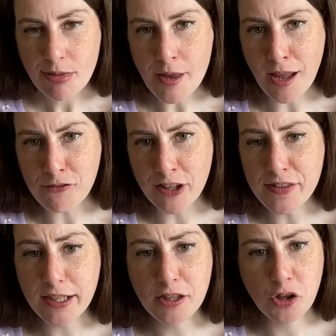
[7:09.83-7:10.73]
I find
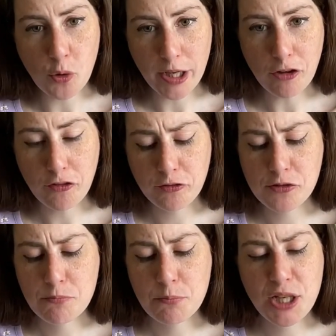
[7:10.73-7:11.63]
they can quite
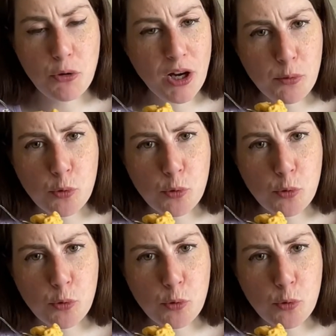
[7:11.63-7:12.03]
often be quite